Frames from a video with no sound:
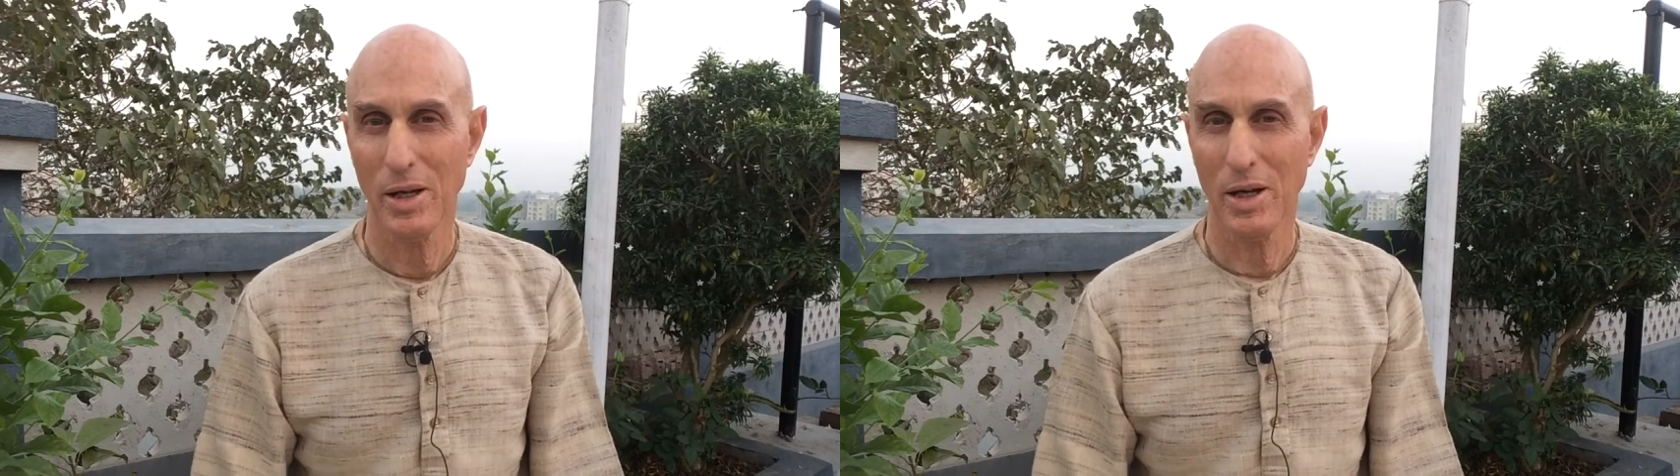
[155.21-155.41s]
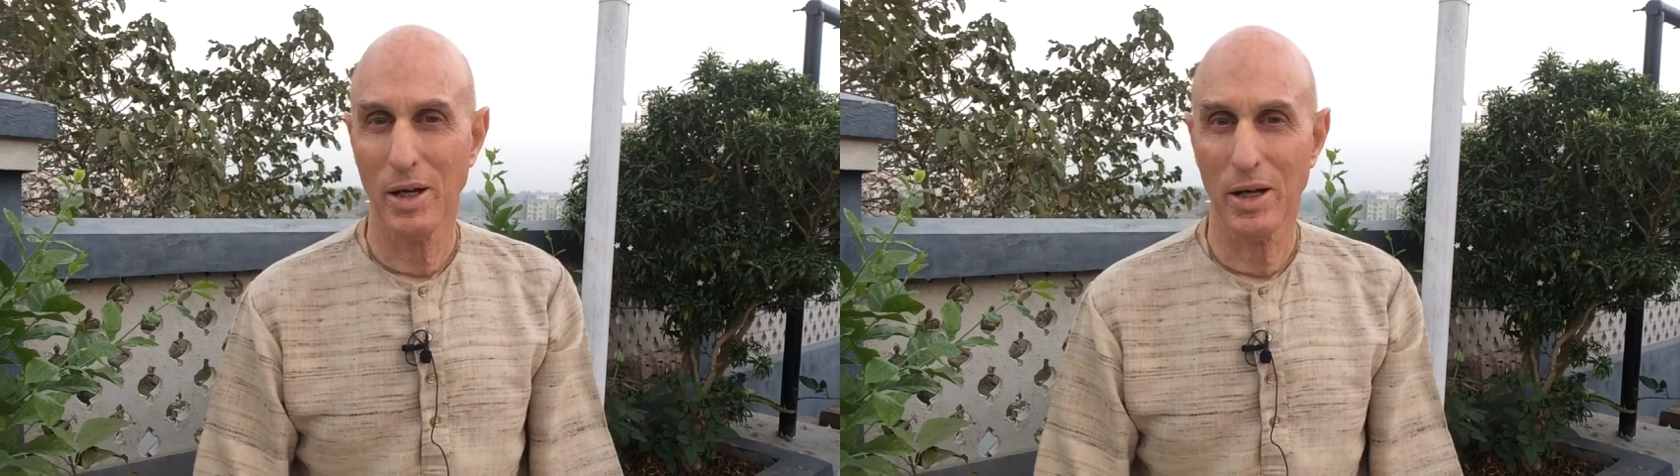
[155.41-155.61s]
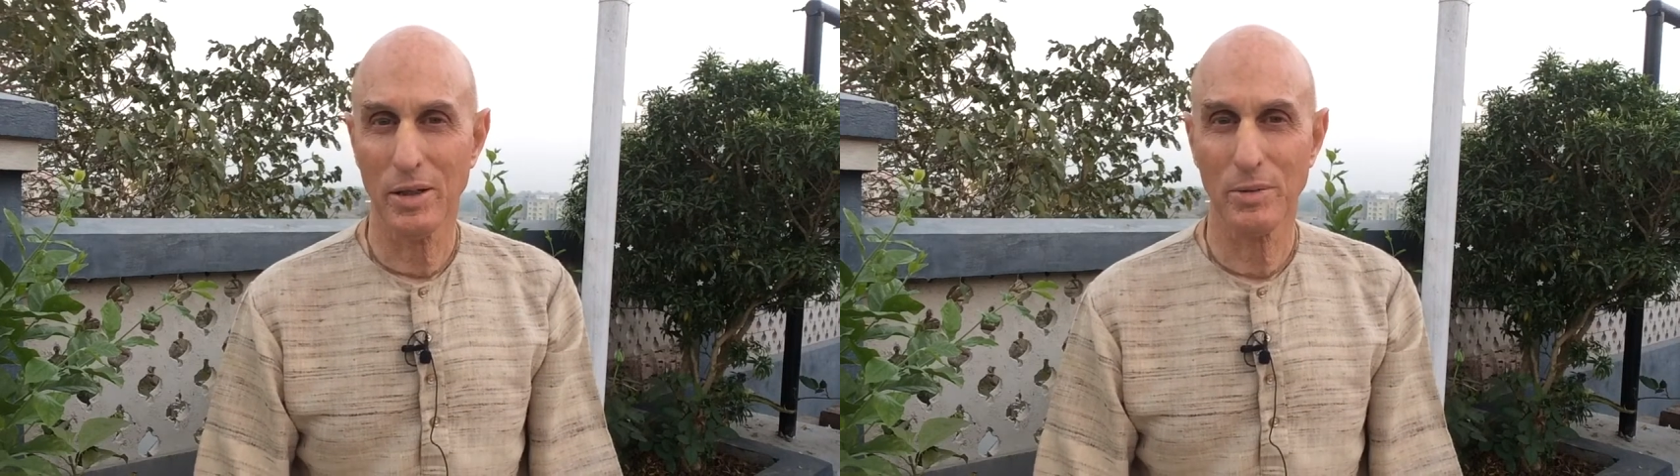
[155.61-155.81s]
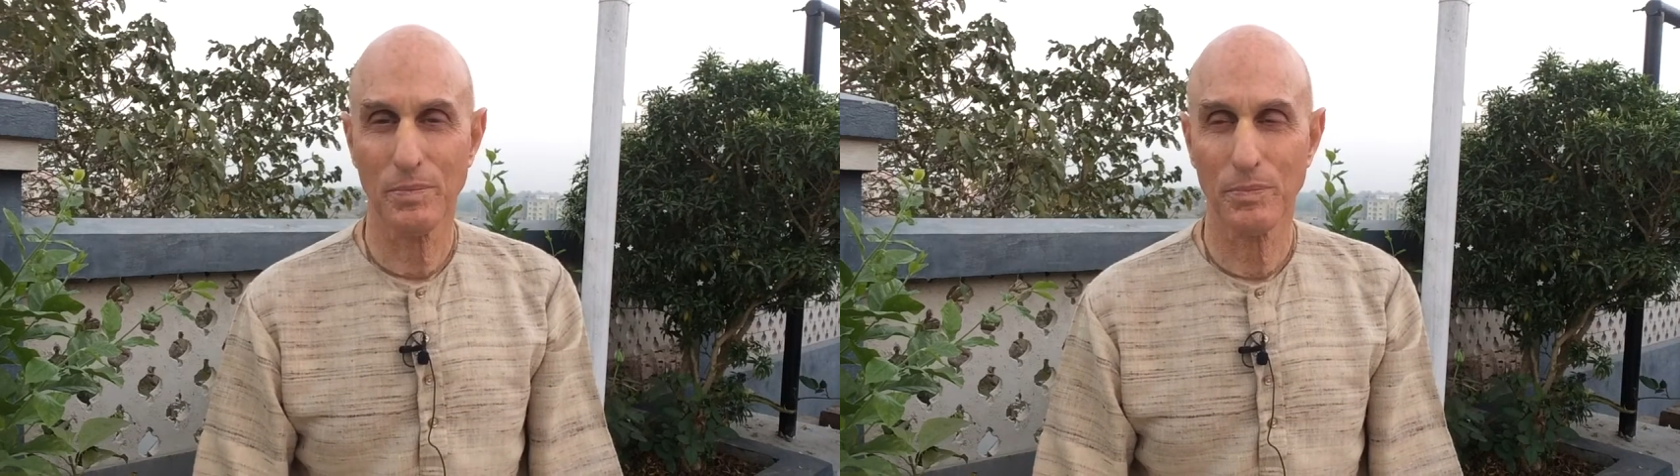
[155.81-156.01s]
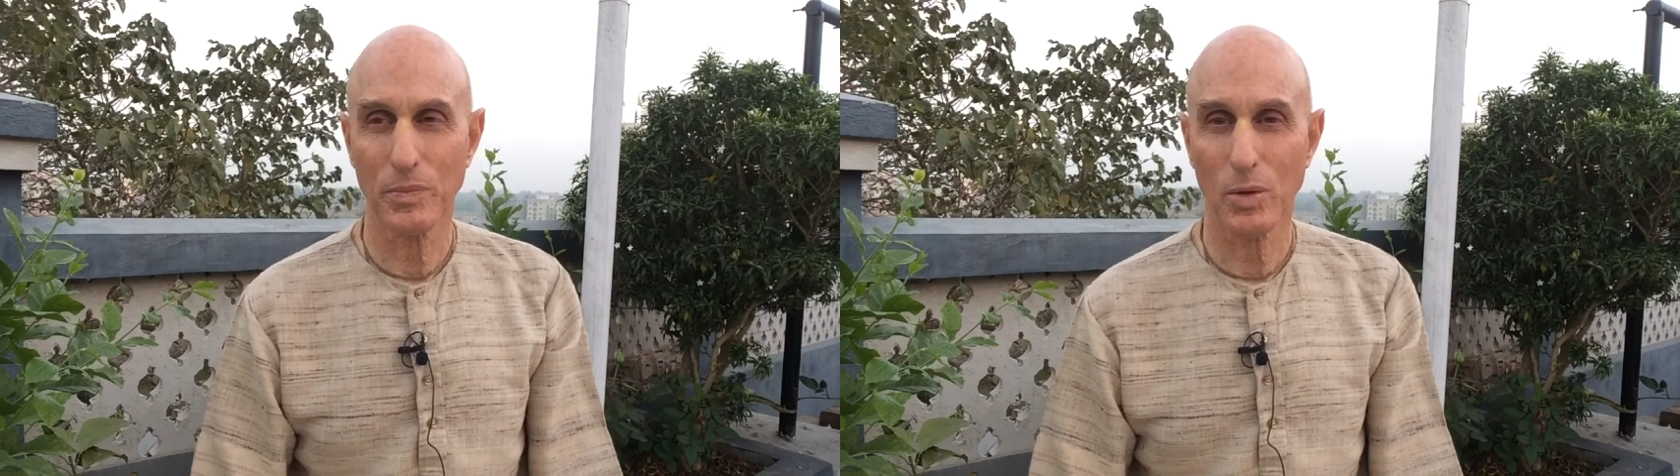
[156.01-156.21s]
And
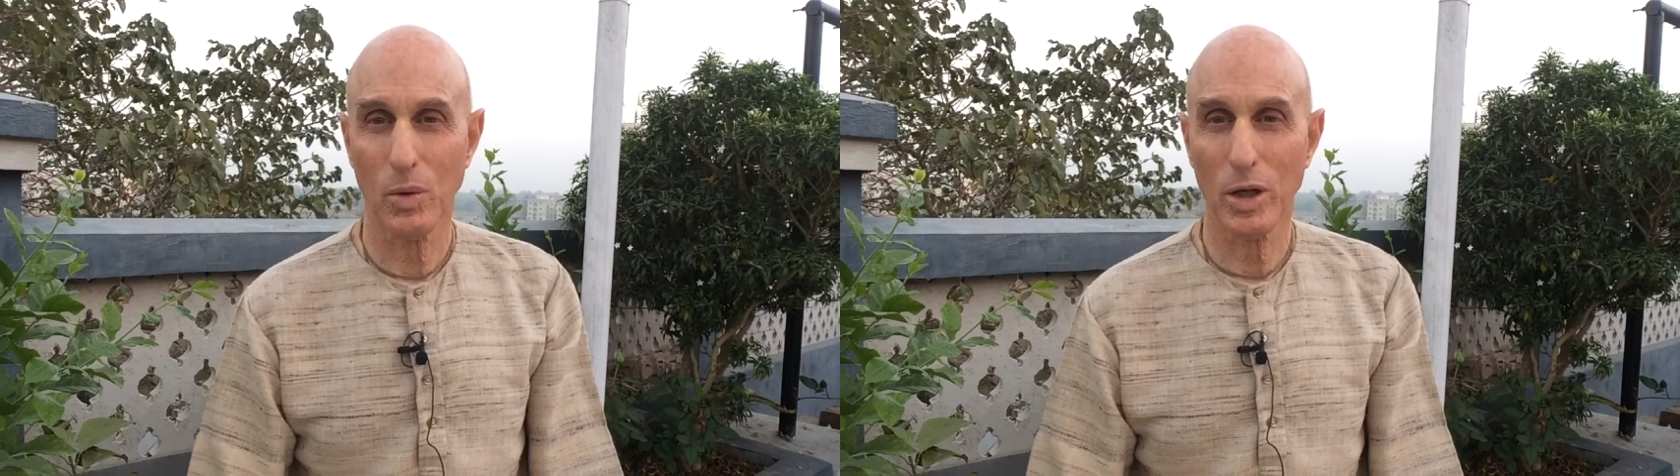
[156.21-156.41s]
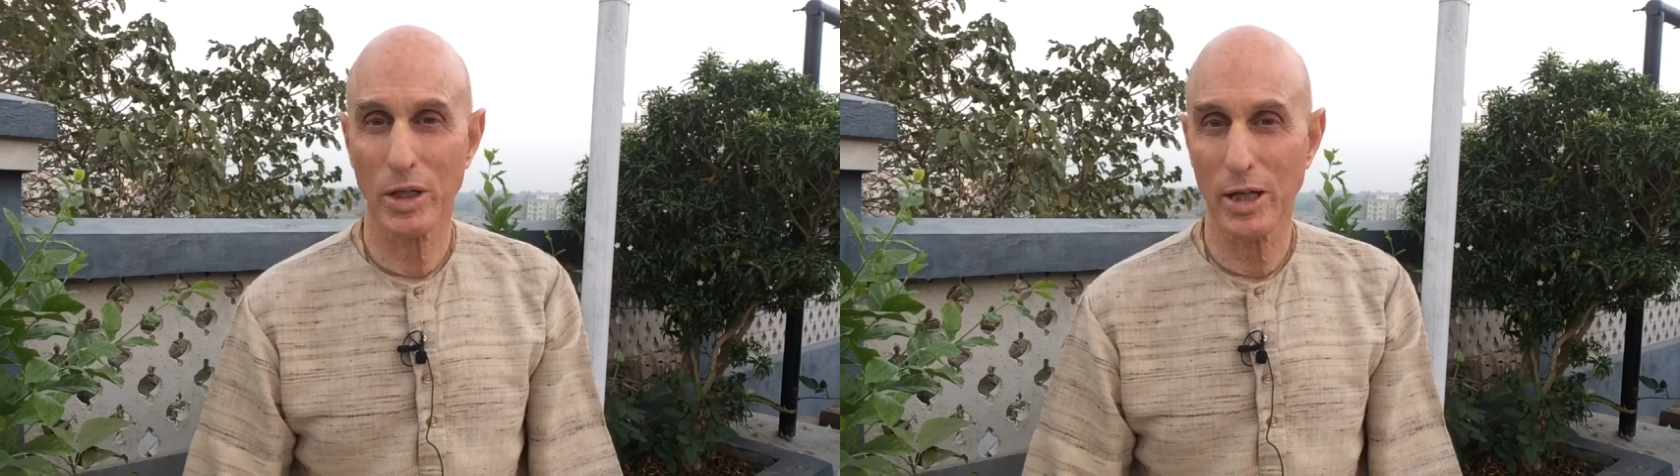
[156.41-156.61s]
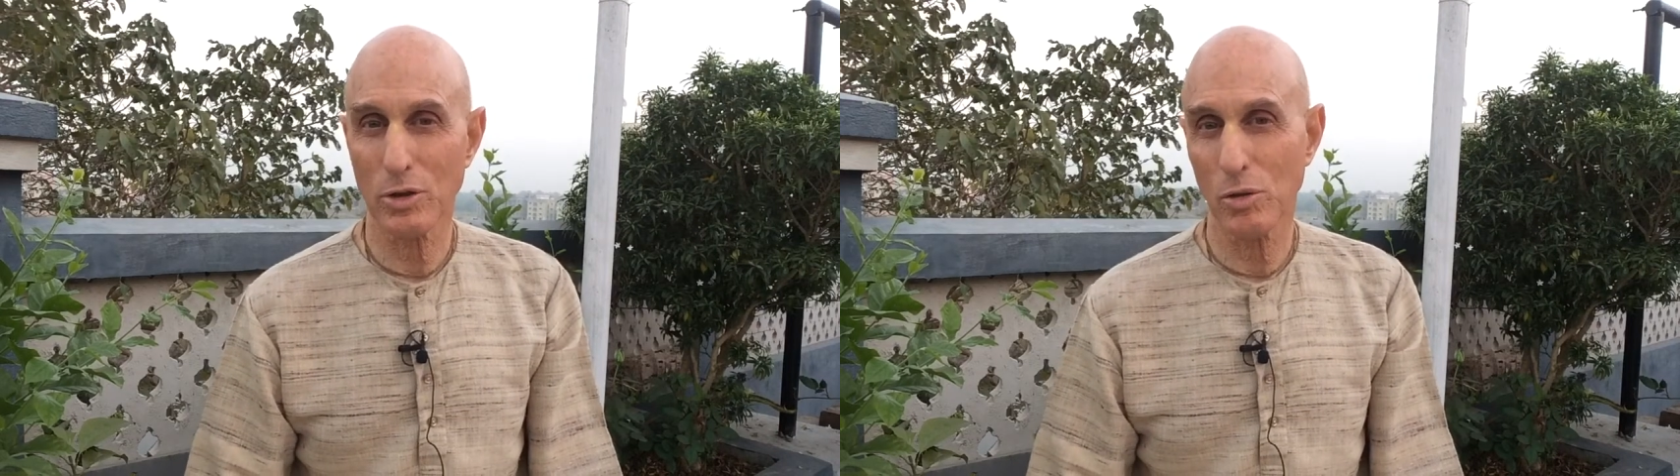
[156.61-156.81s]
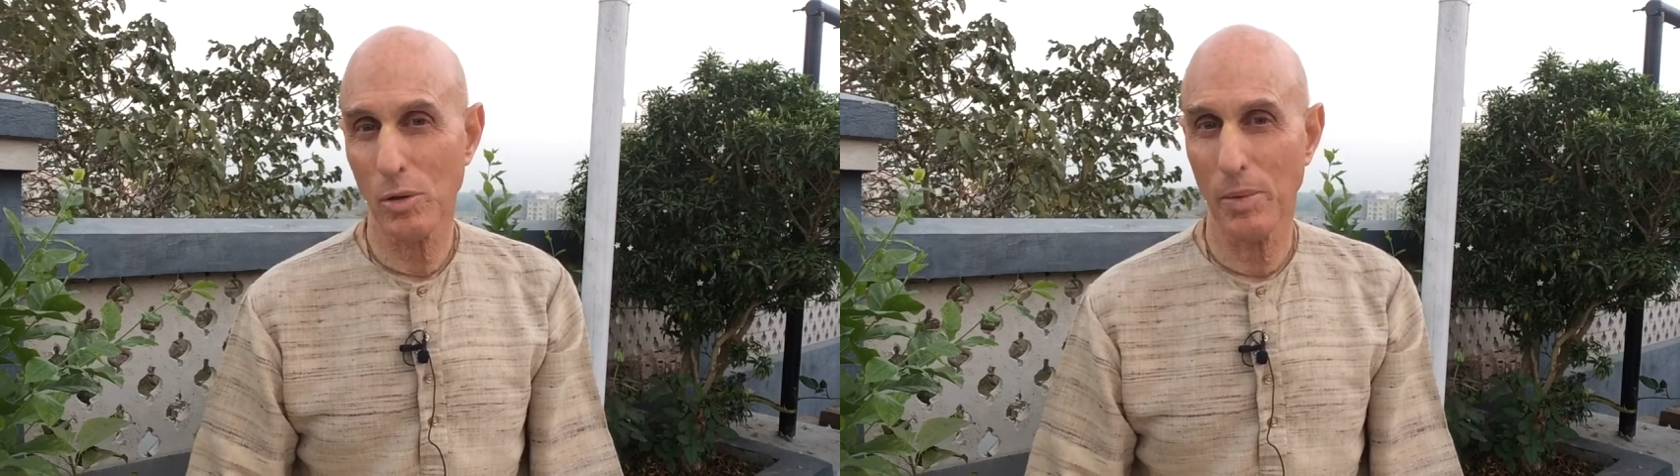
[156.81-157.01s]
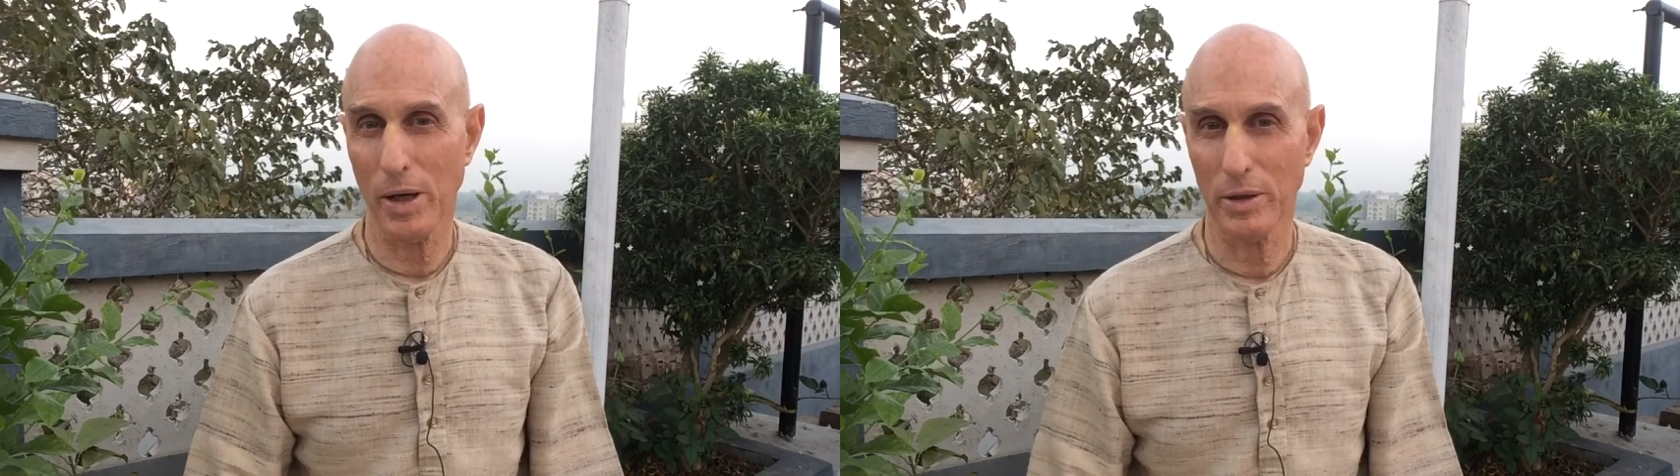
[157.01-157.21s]
what can I do
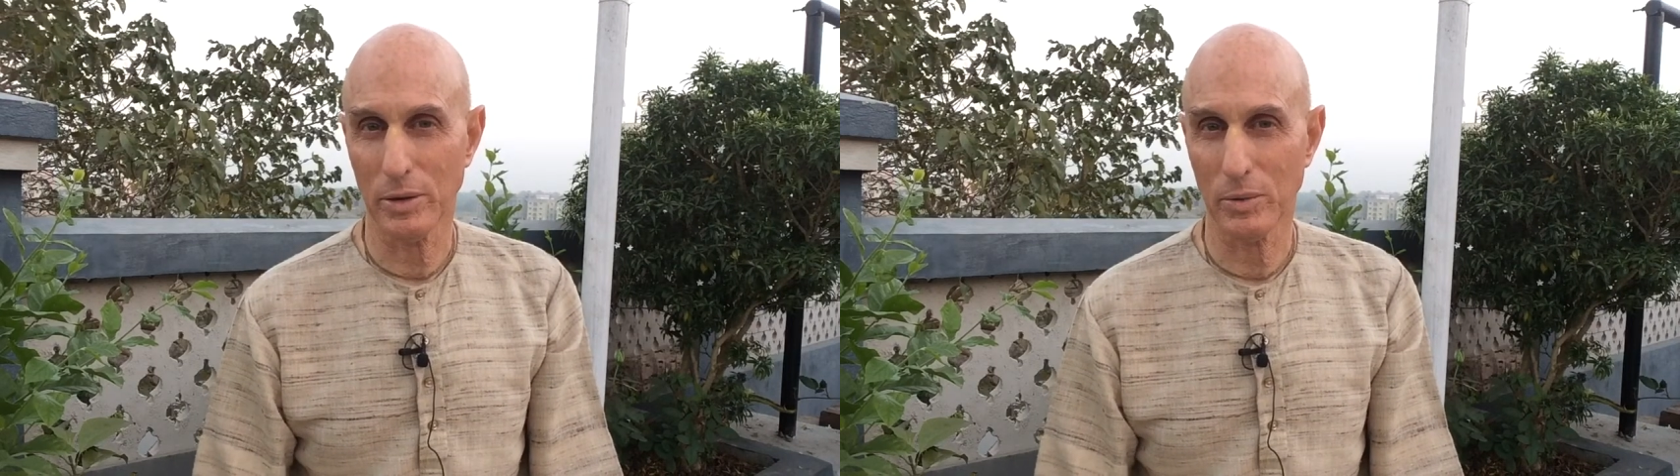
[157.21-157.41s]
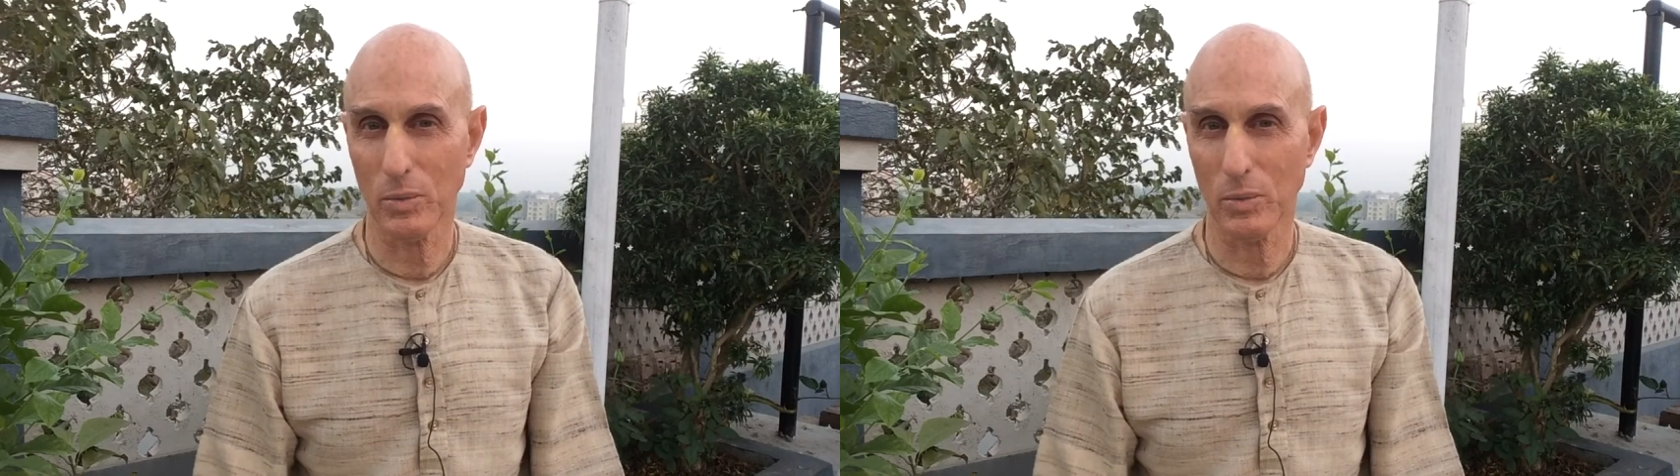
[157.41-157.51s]
about it?